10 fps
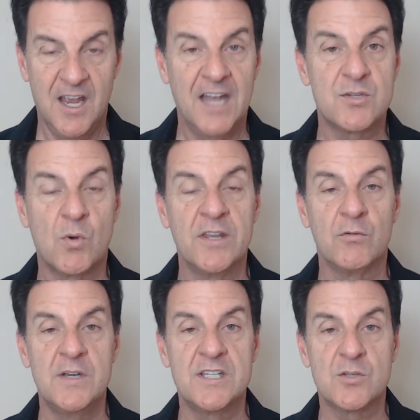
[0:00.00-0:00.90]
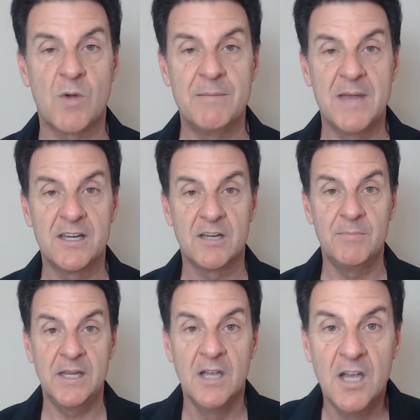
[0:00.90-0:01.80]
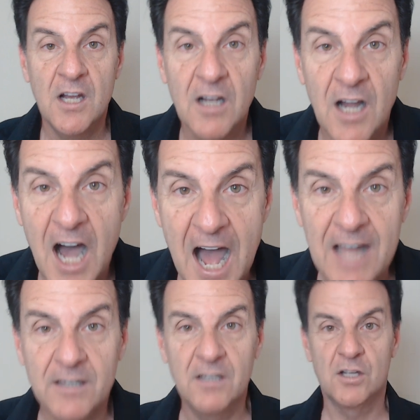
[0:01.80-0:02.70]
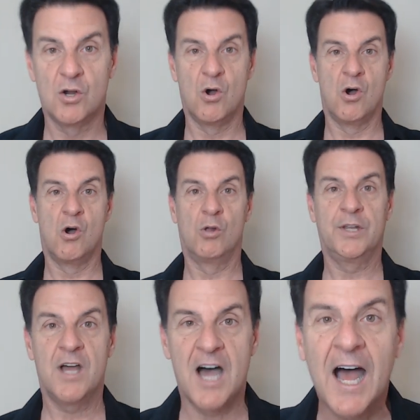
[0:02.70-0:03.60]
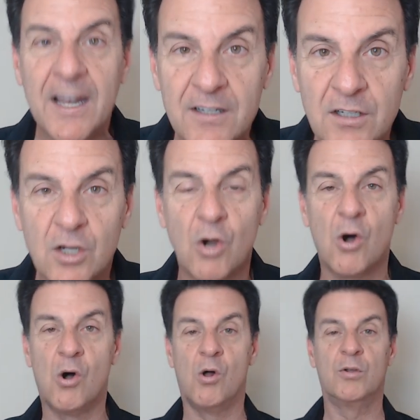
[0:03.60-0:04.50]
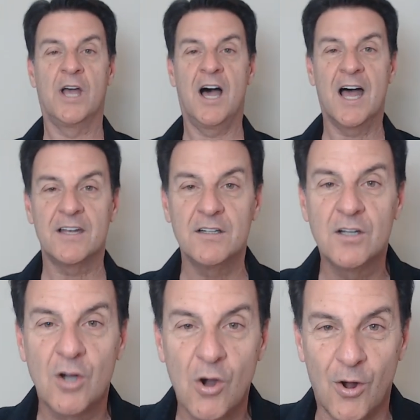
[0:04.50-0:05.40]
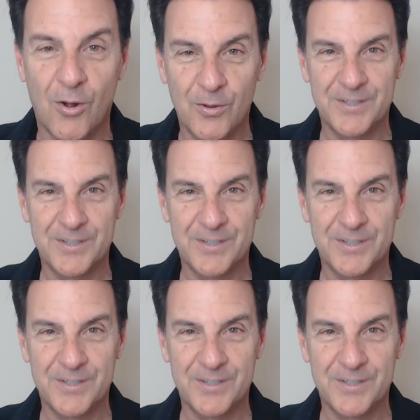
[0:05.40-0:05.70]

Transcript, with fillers: And it's one of the reasons why men can be hot and cold, hot and cold, hot and cold,